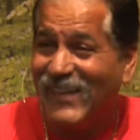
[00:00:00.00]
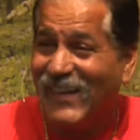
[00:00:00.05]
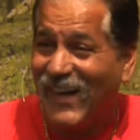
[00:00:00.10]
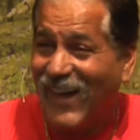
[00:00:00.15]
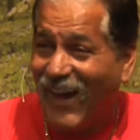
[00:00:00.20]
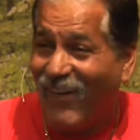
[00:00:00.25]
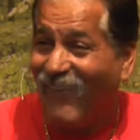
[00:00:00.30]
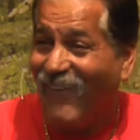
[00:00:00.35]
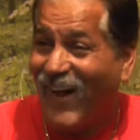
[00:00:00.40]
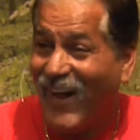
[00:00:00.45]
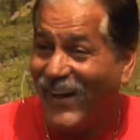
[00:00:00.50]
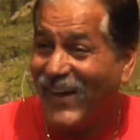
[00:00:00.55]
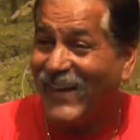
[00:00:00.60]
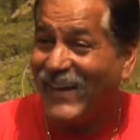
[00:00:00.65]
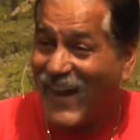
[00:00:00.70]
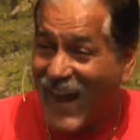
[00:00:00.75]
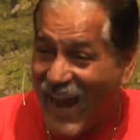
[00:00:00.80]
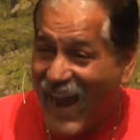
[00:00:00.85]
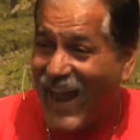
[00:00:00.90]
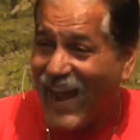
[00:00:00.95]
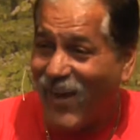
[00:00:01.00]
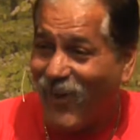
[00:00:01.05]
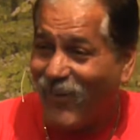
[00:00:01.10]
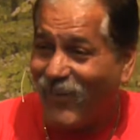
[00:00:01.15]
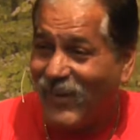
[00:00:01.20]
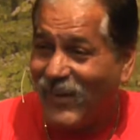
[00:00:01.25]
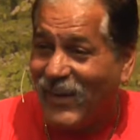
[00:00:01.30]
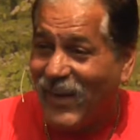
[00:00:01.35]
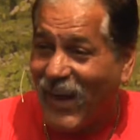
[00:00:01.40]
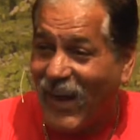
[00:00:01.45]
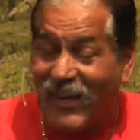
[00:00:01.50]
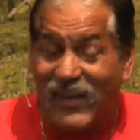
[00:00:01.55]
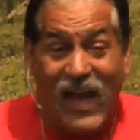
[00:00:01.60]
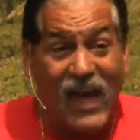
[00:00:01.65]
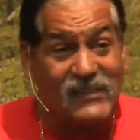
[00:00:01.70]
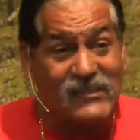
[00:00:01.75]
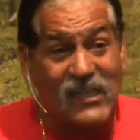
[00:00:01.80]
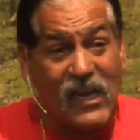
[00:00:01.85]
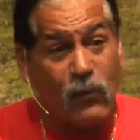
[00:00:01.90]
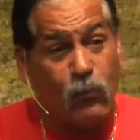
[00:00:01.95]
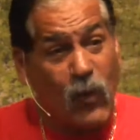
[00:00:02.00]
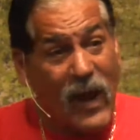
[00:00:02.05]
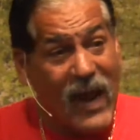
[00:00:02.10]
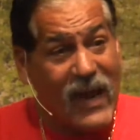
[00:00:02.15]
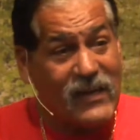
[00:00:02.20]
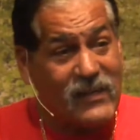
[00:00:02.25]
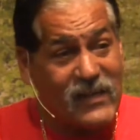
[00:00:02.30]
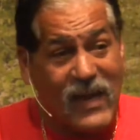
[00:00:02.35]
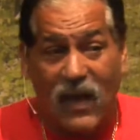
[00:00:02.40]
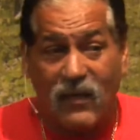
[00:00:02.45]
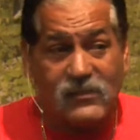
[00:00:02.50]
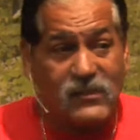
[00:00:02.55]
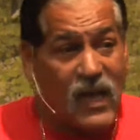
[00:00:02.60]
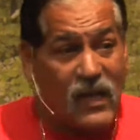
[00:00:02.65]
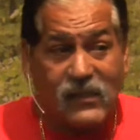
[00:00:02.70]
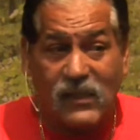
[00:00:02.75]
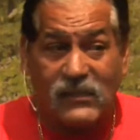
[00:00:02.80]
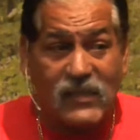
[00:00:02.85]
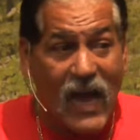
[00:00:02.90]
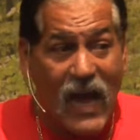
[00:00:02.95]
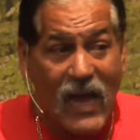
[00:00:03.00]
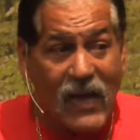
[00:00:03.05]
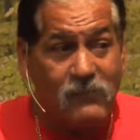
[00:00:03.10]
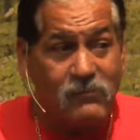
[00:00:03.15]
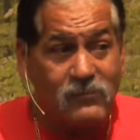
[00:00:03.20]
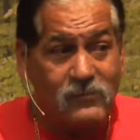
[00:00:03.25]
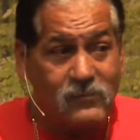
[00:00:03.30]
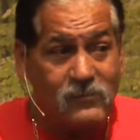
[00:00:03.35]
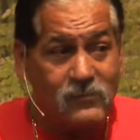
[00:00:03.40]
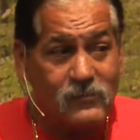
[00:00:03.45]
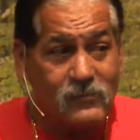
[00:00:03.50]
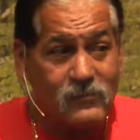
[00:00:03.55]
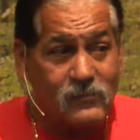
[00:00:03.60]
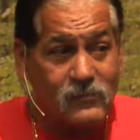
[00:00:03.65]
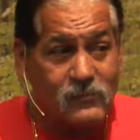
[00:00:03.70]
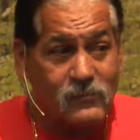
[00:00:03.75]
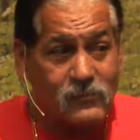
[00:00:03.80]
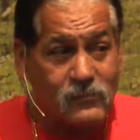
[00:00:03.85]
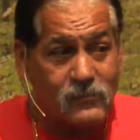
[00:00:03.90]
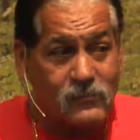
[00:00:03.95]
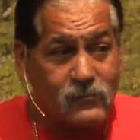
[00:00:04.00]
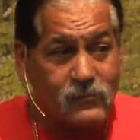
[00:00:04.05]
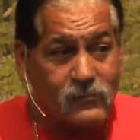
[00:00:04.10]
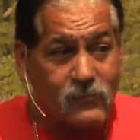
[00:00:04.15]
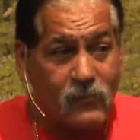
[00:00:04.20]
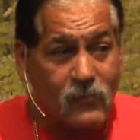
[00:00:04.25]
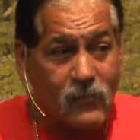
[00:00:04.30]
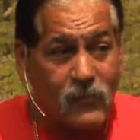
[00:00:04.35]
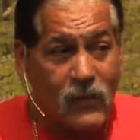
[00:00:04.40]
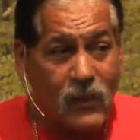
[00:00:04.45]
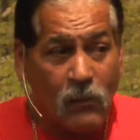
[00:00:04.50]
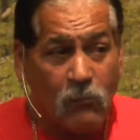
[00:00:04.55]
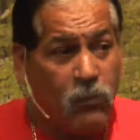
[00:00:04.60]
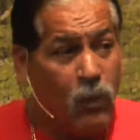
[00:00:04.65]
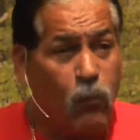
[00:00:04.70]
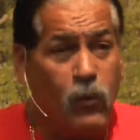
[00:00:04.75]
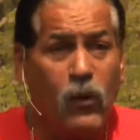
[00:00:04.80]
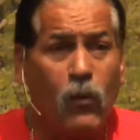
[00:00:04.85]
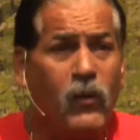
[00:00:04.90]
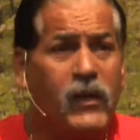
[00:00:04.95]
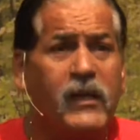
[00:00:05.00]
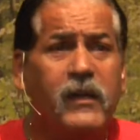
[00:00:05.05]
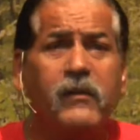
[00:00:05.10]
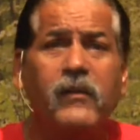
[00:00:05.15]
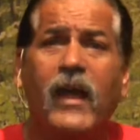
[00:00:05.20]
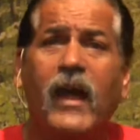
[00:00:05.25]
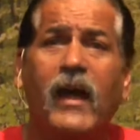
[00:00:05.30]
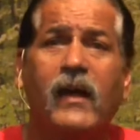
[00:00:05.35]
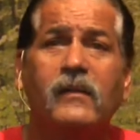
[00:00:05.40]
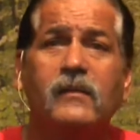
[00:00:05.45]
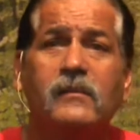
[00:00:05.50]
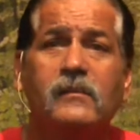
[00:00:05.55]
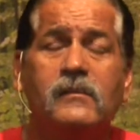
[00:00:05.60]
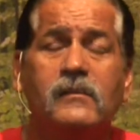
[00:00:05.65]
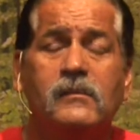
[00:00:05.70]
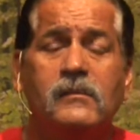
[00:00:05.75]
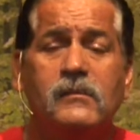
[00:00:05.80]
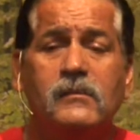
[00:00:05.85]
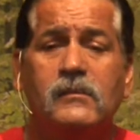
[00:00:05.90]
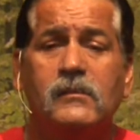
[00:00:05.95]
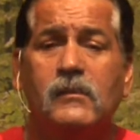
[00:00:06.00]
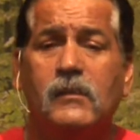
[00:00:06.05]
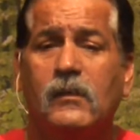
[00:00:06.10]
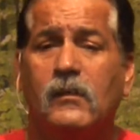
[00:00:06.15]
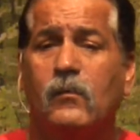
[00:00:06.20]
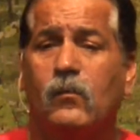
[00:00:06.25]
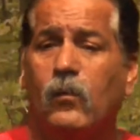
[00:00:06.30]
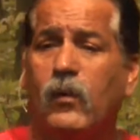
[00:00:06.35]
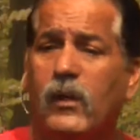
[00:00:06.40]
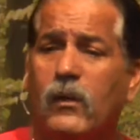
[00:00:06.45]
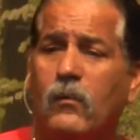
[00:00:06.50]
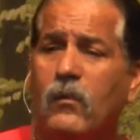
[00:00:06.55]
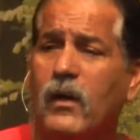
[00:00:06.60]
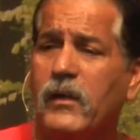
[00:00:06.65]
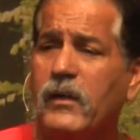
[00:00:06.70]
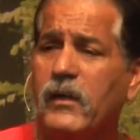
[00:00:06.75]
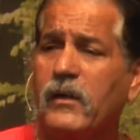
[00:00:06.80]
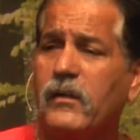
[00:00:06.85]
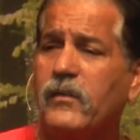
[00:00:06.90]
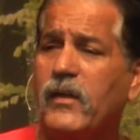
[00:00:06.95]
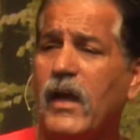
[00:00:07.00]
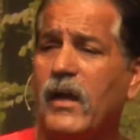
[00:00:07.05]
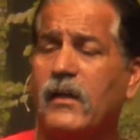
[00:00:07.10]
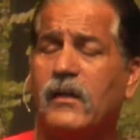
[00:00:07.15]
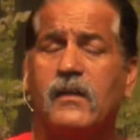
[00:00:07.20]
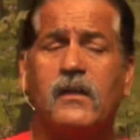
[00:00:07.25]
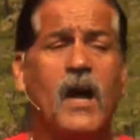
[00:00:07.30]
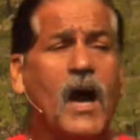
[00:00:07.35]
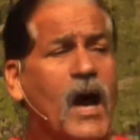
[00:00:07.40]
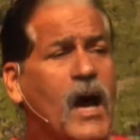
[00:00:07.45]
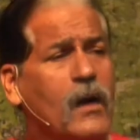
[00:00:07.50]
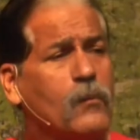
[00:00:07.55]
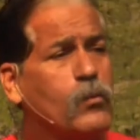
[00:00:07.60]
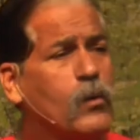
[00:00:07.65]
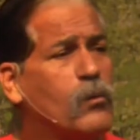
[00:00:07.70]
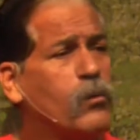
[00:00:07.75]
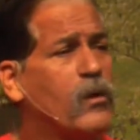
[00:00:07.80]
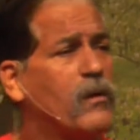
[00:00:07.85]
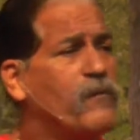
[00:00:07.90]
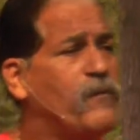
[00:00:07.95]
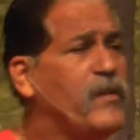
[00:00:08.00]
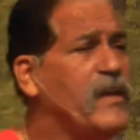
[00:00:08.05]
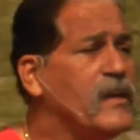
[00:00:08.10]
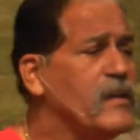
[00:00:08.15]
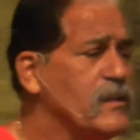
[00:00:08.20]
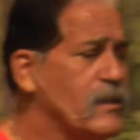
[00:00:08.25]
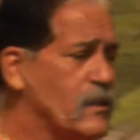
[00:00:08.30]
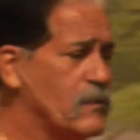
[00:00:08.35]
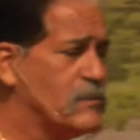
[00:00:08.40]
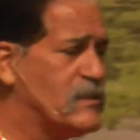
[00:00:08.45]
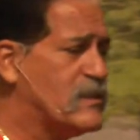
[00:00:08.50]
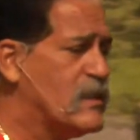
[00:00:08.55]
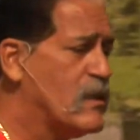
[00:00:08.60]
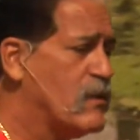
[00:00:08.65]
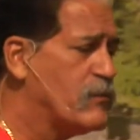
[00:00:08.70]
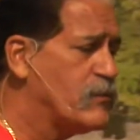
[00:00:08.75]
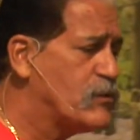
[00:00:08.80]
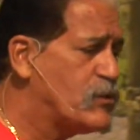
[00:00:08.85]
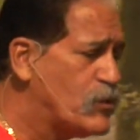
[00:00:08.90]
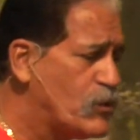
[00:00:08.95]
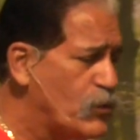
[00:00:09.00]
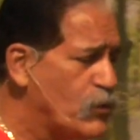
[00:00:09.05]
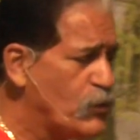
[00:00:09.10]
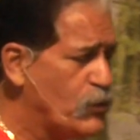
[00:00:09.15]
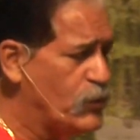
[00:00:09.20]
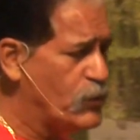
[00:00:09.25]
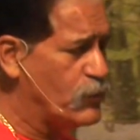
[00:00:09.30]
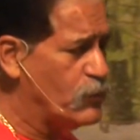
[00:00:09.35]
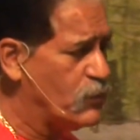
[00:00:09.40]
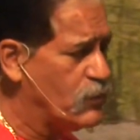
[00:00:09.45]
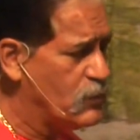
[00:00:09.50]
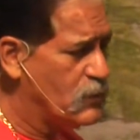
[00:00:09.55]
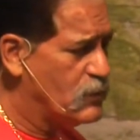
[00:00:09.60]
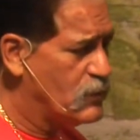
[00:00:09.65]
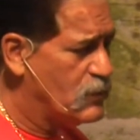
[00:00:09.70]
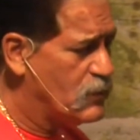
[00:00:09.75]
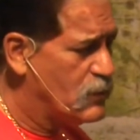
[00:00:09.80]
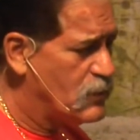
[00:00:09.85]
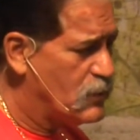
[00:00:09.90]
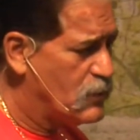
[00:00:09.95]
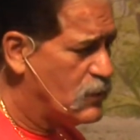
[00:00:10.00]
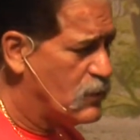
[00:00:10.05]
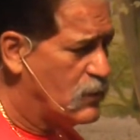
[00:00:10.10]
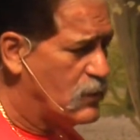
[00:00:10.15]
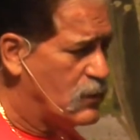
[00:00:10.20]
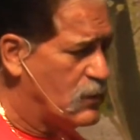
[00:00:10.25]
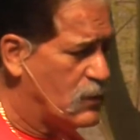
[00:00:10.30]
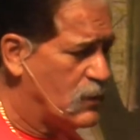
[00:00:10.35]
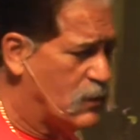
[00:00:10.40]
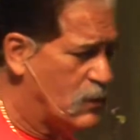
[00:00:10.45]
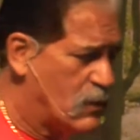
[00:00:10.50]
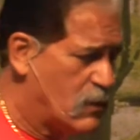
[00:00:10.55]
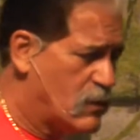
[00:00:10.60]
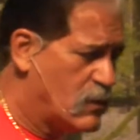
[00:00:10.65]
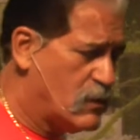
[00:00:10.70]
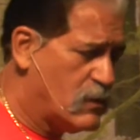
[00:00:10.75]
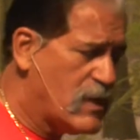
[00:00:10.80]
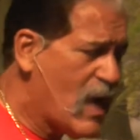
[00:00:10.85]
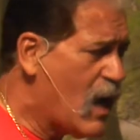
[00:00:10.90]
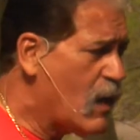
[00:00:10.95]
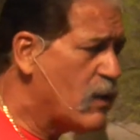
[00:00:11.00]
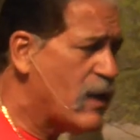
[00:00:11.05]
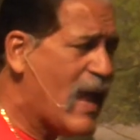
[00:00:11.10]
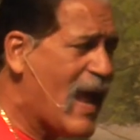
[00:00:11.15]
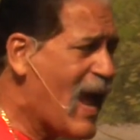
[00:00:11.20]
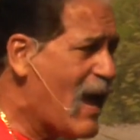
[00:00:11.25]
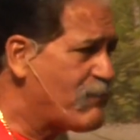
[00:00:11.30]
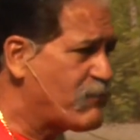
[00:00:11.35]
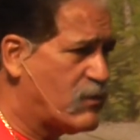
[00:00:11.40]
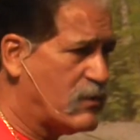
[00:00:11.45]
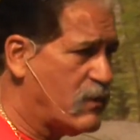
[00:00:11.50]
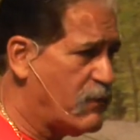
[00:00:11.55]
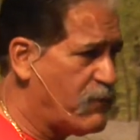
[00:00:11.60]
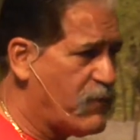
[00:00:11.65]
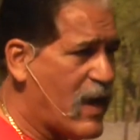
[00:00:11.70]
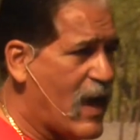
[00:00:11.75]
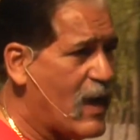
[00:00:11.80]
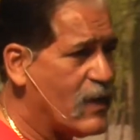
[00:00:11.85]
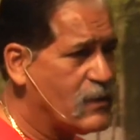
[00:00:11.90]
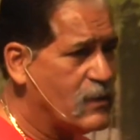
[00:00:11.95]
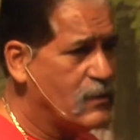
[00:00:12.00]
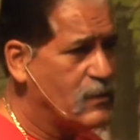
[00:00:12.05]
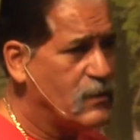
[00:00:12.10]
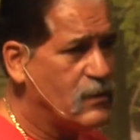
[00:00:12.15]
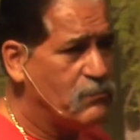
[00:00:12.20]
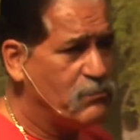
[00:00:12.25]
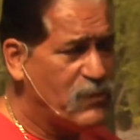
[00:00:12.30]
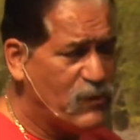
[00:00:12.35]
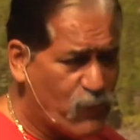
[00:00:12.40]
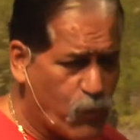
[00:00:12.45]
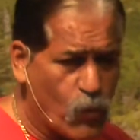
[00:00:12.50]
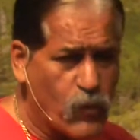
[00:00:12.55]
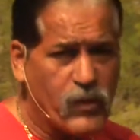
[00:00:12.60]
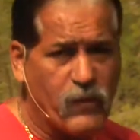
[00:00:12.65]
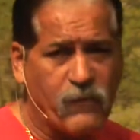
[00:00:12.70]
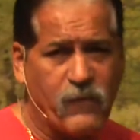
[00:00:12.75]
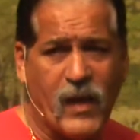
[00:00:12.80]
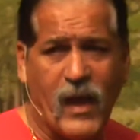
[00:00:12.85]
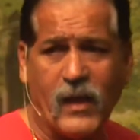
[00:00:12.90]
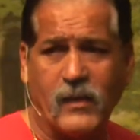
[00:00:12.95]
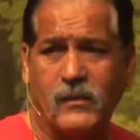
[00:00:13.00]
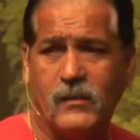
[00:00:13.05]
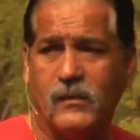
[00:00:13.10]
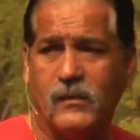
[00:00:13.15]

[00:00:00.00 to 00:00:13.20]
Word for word: I want it now. And God's saying, wait, now's not the time. But we don't want to hear that. We don't want to hear that. God will reveal himself to you, not after the fact, before the fact.